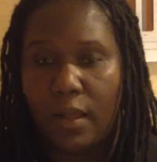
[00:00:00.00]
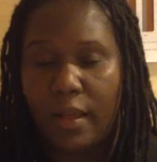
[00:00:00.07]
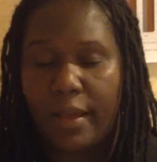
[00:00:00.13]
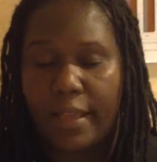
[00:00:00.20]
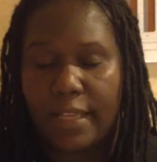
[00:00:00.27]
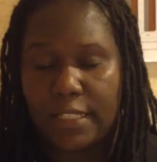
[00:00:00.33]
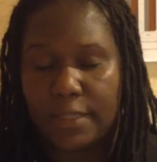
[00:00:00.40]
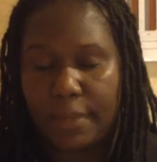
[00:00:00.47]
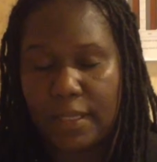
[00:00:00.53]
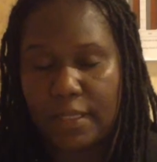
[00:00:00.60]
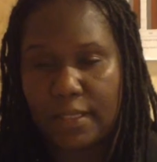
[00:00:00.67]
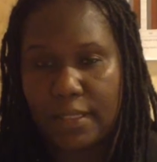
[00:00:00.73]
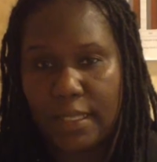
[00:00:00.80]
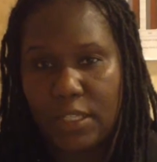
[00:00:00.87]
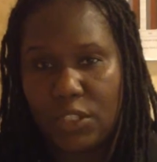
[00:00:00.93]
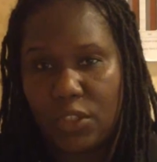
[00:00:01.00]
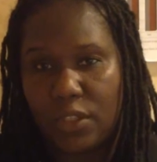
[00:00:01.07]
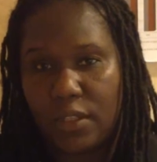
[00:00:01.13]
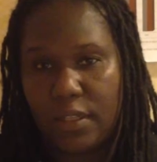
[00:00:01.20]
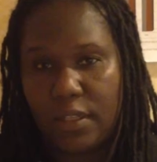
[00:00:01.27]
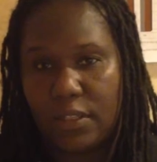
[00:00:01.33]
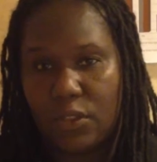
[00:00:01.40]
her
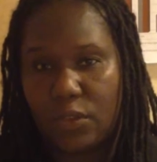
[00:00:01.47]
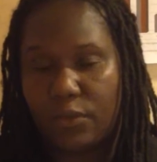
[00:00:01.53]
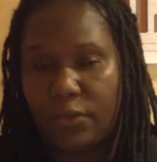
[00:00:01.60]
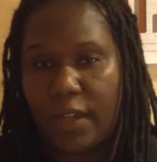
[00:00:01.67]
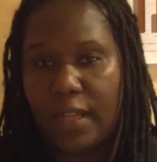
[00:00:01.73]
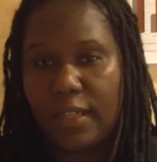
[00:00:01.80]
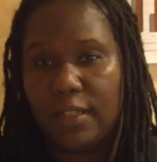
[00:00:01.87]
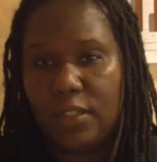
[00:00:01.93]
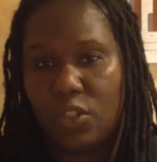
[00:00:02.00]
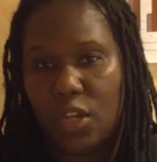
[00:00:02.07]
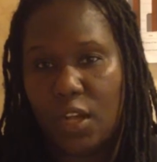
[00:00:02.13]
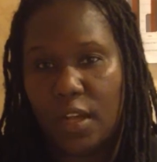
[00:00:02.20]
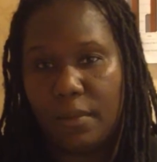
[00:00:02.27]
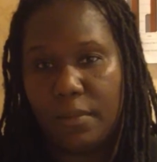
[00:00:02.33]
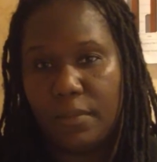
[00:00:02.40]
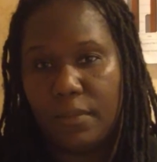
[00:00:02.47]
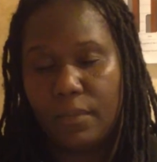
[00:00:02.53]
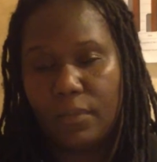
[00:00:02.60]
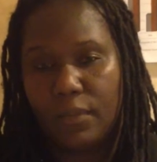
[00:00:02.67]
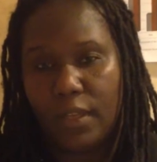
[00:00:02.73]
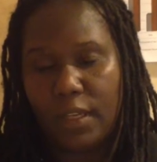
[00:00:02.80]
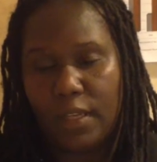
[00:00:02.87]
expectation is to find a job
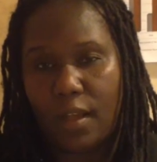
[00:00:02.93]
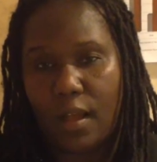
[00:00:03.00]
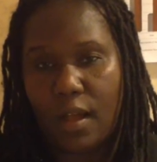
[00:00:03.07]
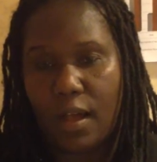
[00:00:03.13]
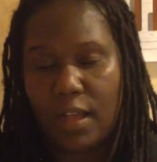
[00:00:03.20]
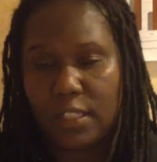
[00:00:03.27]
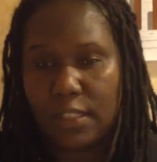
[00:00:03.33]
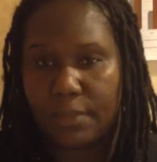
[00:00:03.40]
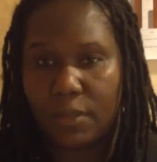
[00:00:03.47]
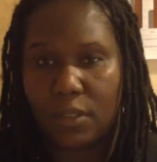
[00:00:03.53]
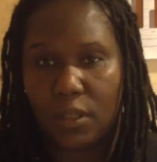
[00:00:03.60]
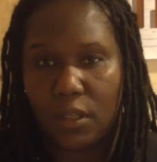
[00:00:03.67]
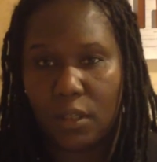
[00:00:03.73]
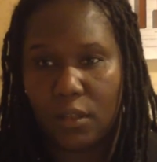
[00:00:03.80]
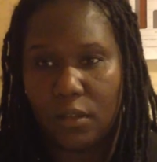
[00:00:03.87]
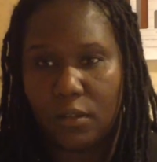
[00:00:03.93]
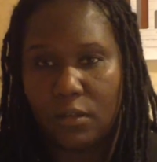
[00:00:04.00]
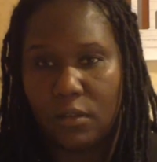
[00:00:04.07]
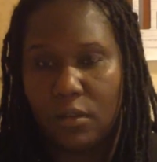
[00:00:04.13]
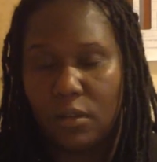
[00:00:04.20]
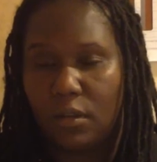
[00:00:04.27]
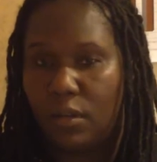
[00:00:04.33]
in a hospital,
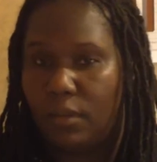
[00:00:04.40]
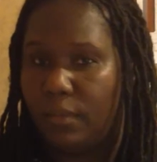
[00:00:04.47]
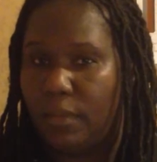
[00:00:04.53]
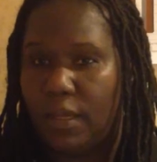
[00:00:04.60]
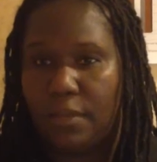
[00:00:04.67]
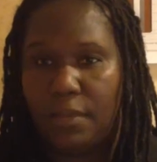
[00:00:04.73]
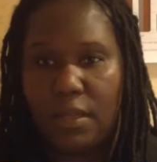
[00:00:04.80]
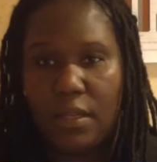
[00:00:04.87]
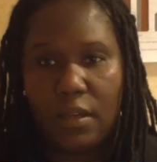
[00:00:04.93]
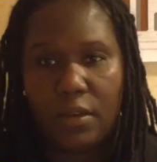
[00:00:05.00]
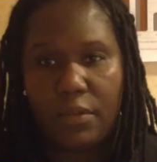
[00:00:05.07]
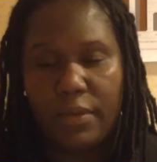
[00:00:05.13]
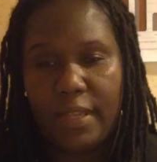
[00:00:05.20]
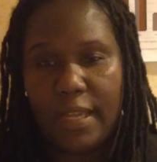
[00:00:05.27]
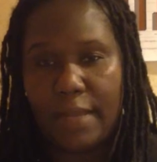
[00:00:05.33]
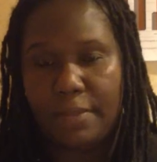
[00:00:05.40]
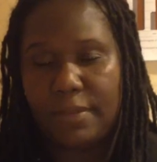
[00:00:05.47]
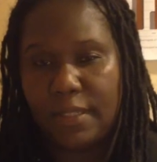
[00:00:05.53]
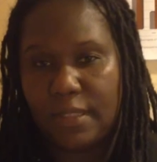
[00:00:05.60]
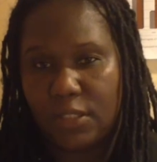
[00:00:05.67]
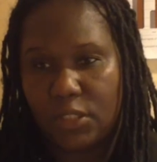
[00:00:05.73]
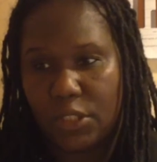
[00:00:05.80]
maybe a rehab
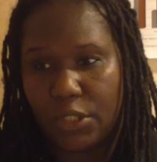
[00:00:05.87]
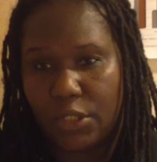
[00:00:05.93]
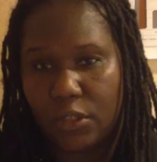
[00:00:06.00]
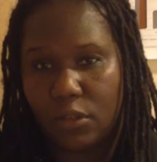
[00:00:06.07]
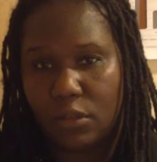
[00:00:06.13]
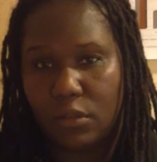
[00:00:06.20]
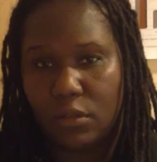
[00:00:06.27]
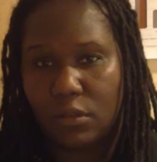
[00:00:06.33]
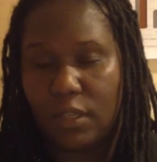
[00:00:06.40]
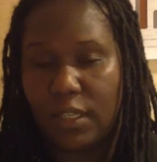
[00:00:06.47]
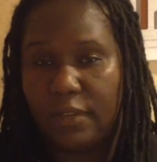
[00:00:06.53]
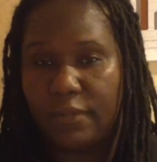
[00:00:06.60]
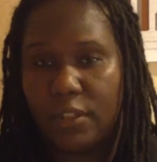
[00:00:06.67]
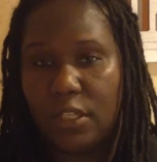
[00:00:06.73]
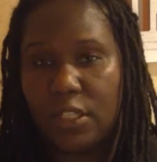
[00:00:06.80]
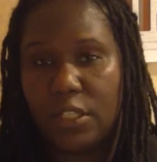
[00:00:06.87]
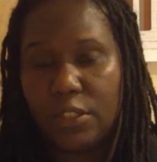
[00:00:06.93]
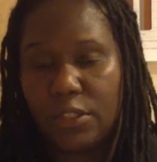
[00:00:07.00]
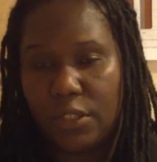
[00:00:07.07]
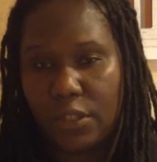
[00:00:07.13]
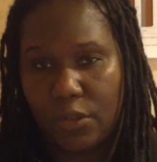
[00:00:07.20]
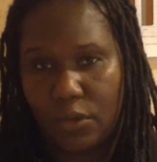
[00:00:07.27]
center, or even a
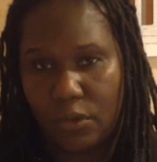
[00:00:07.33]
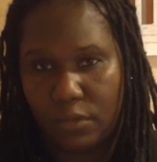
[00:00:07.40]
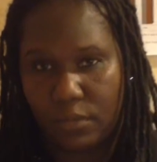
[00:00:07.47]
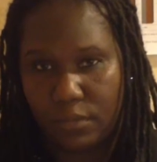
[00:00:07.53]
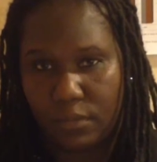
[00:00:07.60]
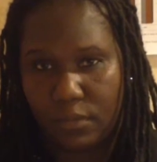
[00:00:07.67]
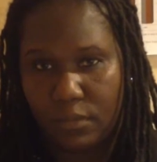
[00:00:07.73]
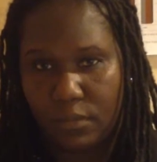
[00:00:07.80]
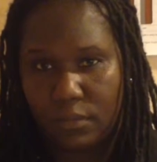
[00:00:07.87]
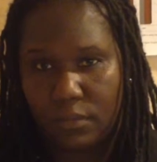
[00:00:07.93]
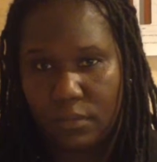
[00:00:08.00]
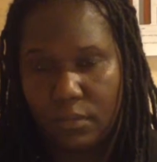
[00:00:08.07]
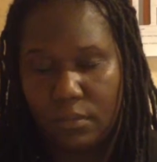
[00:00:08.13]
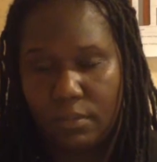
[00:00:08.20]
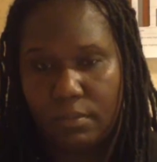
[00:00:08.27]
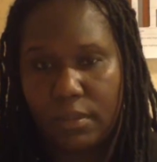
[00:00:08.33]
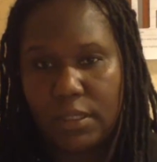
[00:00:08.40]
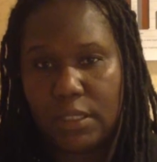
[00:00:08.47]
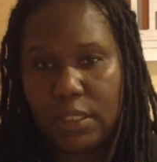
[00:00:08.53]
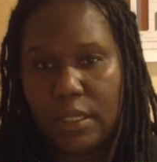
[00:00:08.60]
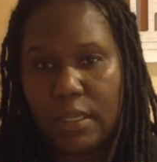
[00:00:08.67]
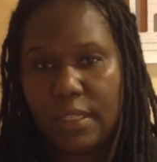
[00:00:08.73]
nursing home. But
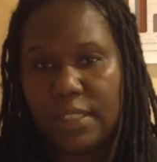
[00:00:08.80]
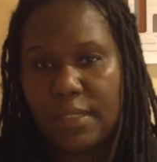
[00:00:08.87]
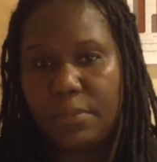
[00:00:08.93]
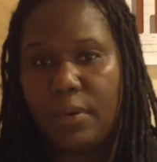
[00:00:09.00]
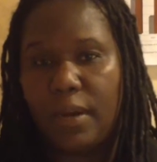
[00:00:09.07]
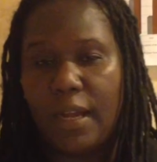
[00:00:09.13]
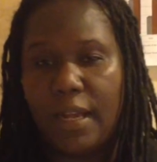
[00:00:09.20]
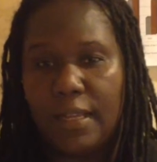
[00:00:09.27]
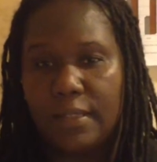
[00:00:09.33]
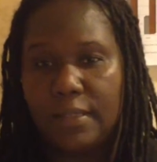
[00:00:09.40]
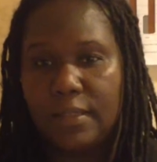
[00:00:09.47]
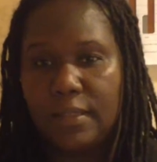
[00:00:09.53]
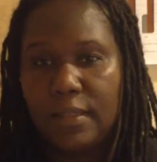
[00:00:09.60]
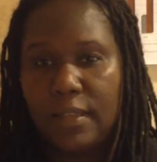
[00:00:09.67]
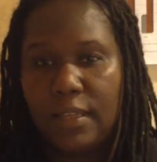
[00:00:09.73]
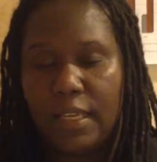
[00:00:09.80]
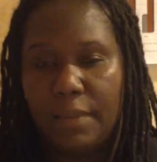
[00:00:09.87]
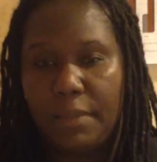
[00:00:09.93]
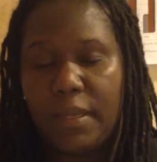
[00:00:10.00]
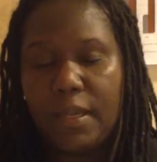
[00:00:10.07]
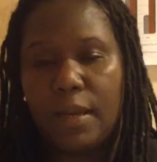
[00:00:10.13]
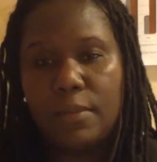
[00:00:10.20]
to her surprise,
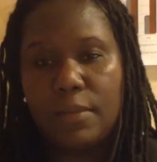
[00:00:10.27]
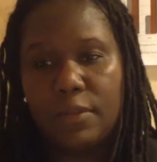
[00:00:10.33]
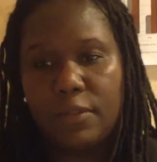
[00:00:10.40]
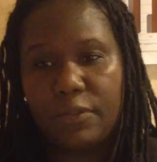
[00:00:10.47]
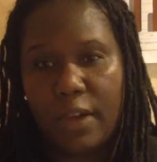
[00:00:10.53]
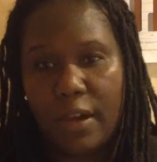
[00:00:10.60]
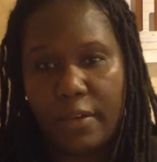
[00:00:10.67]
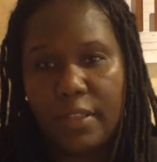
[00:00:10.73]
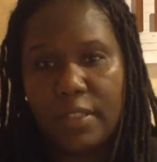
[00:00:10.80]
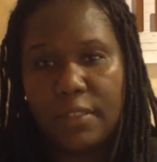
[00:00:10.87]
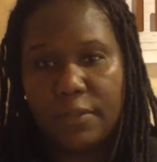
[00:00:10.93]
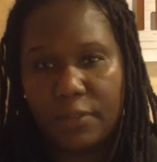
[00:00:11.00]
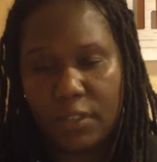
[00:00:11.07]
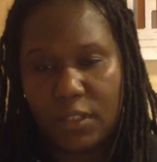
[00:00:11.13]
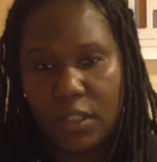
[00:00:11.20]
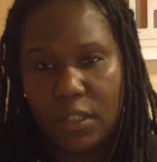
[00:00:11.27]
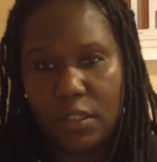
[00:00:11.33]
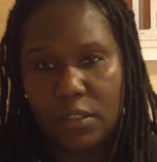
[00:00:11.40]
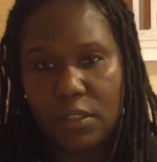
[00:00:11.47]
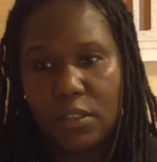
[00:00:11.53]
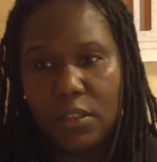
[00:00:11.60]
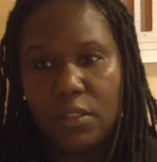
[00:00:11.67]
it becomes very difficult
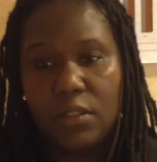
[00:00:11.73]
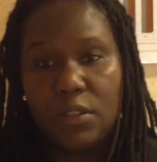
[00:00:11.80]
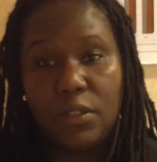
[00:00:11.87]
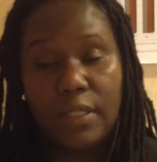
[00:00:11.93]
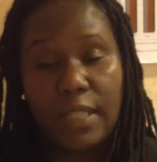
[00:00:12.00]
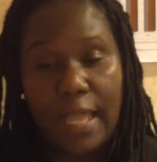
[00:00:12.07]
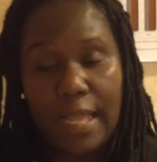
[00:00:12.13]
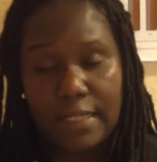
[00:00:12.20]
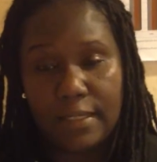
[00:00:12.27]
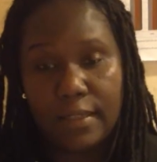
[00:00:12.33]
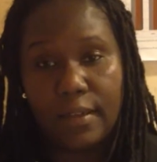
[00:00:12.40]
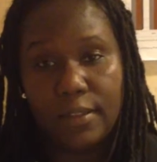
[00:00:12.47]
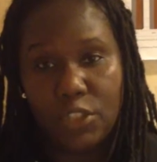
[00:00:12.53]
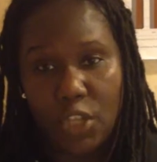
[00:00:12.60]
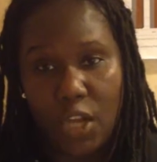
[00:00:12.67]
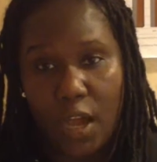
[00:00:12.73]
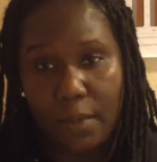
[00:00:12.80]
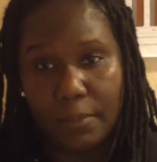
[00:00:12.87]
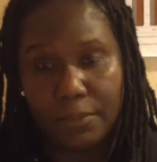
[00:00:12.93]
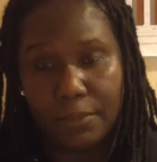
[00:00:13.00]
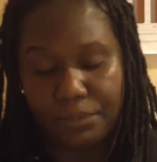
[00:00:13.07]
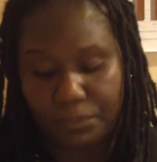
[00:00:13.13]
to land a job.